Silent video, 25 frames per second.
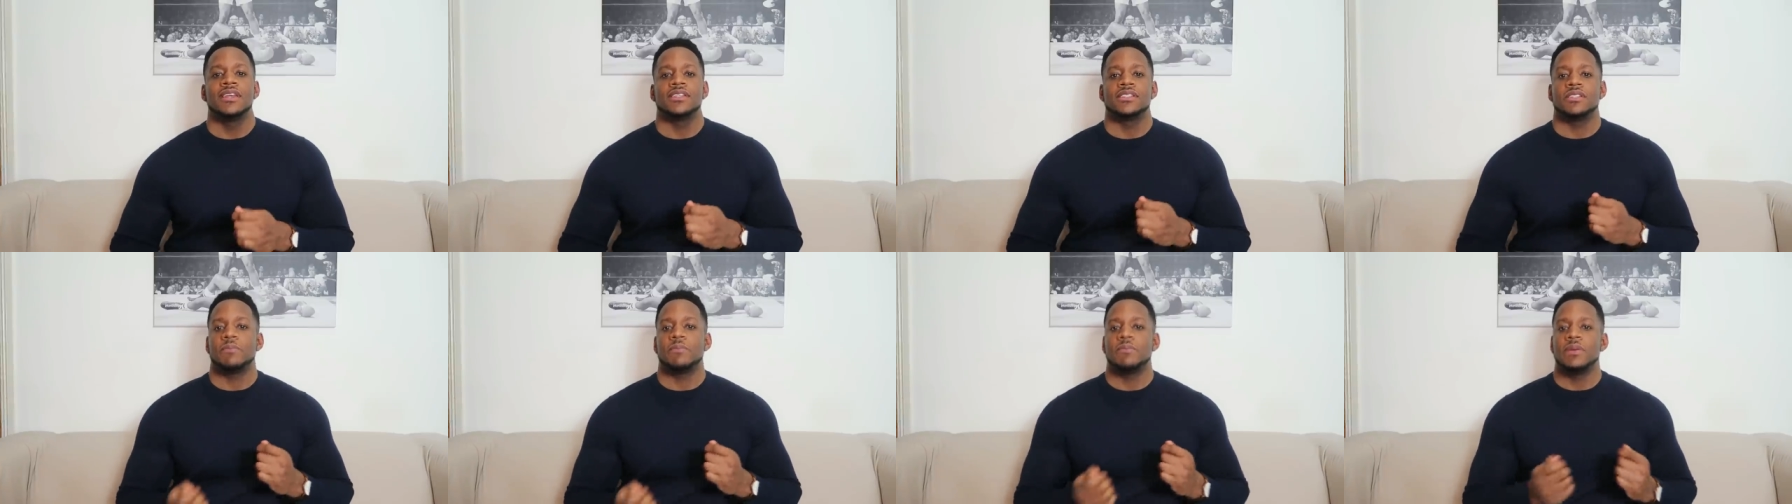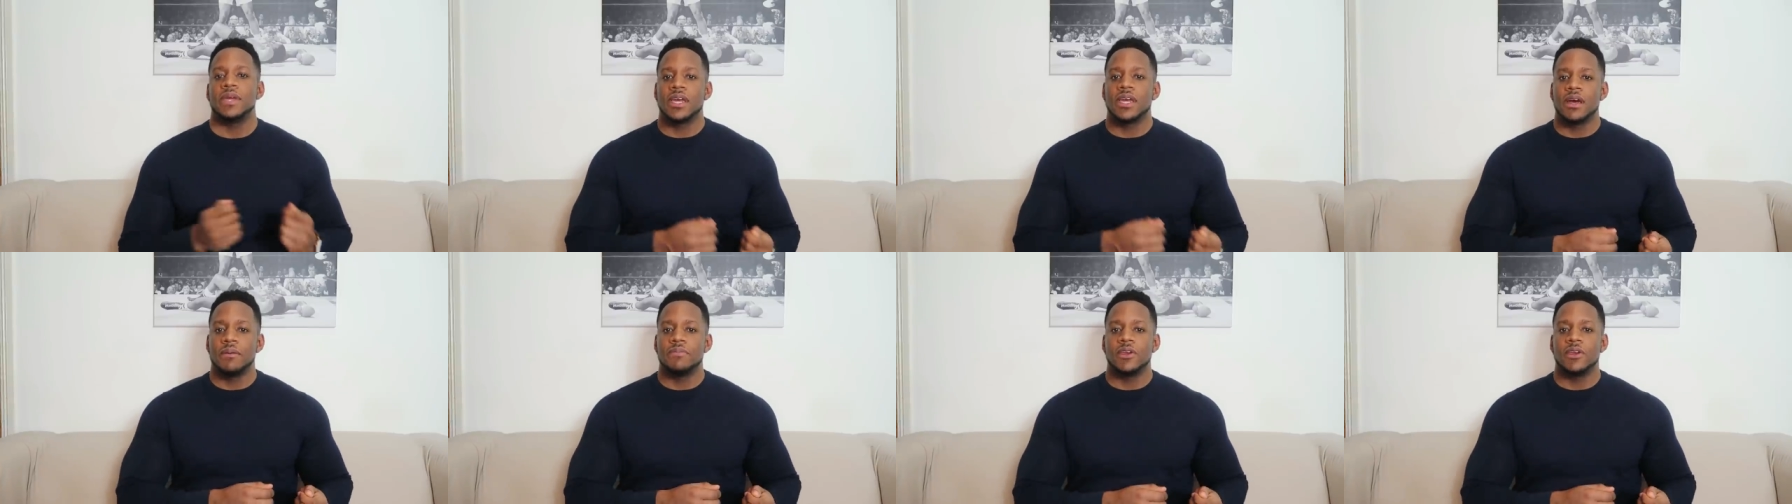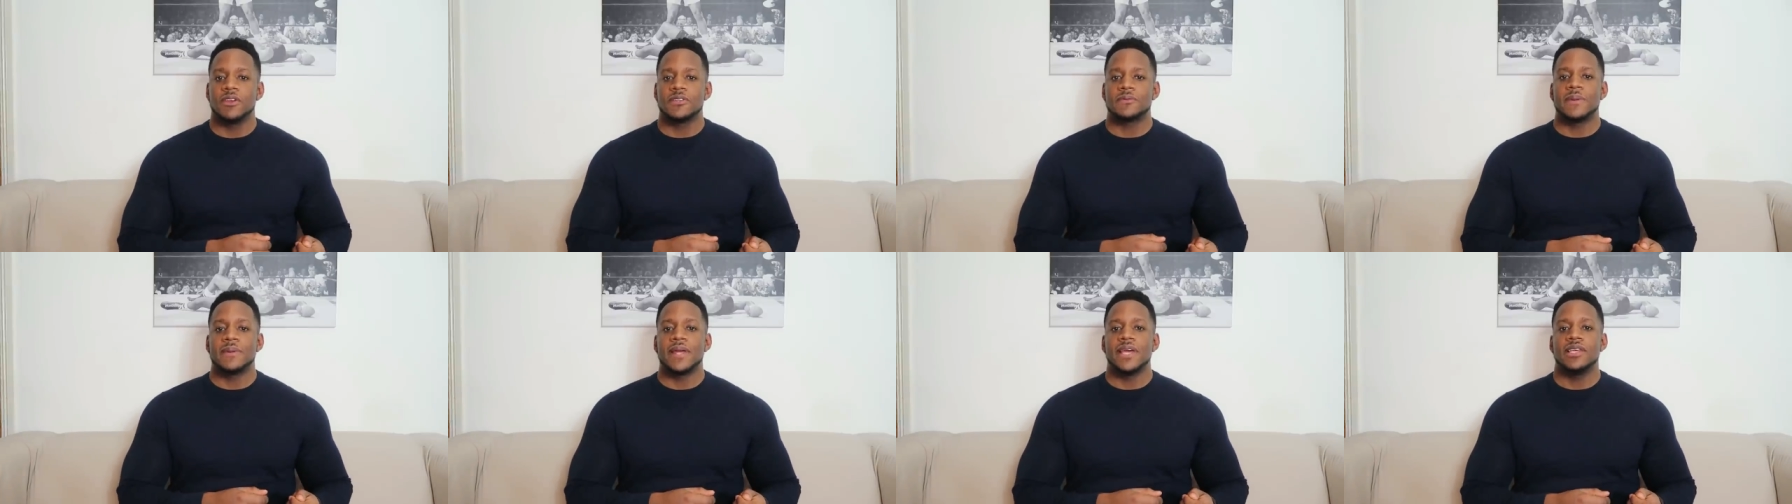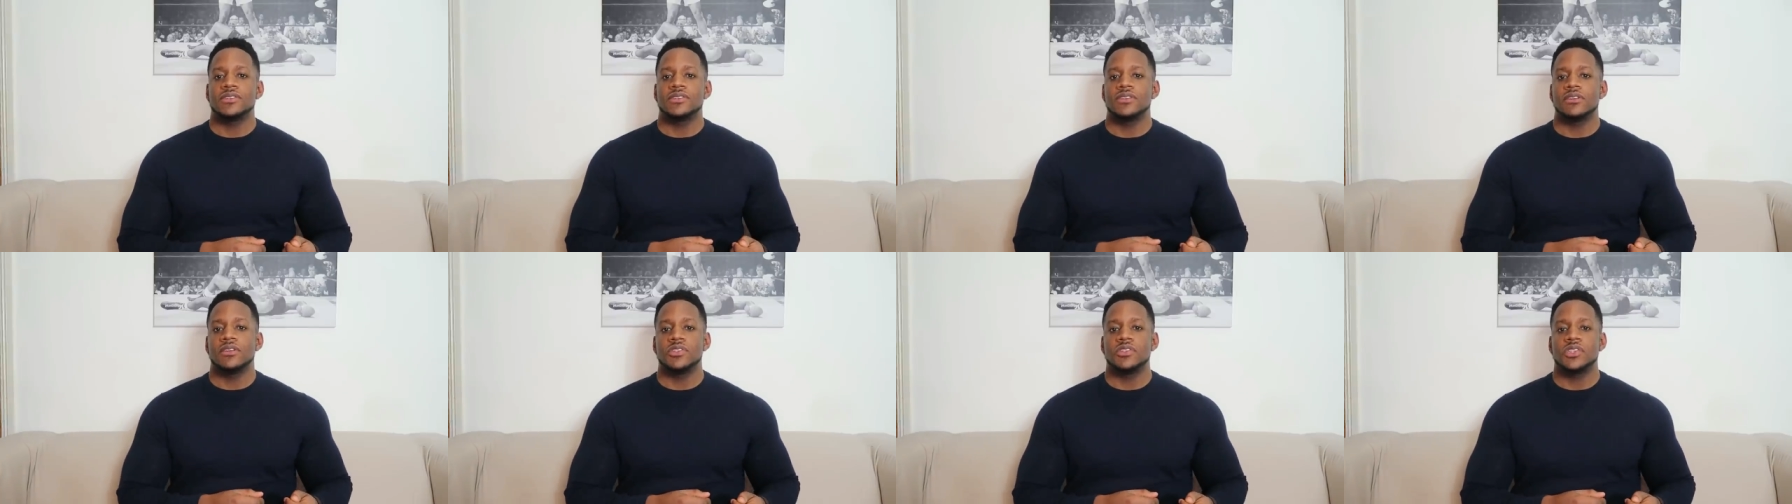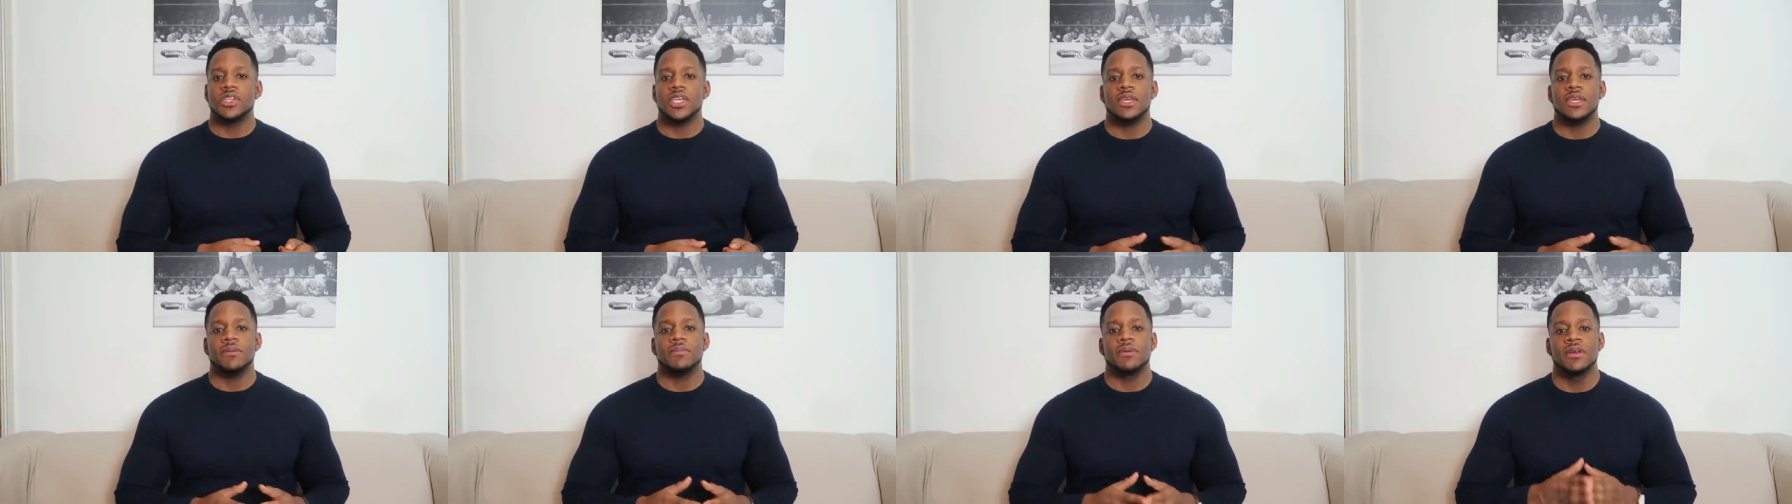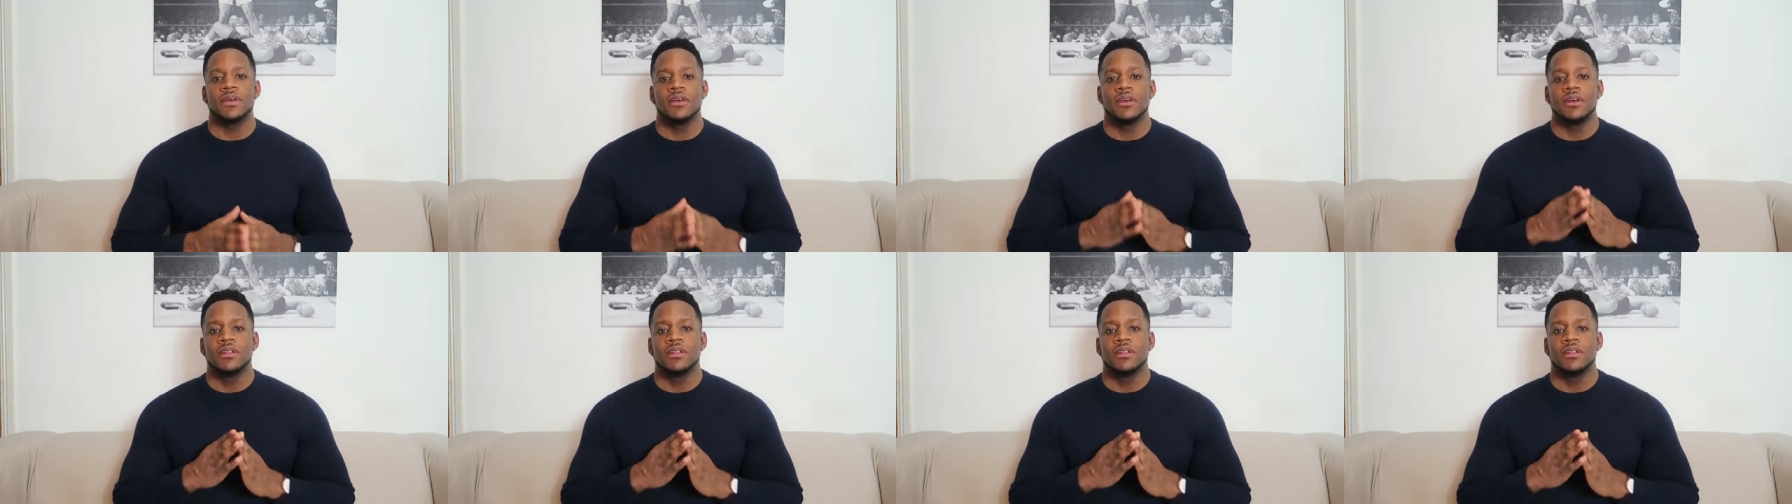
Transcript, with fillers: to pick up those plays on the cheap,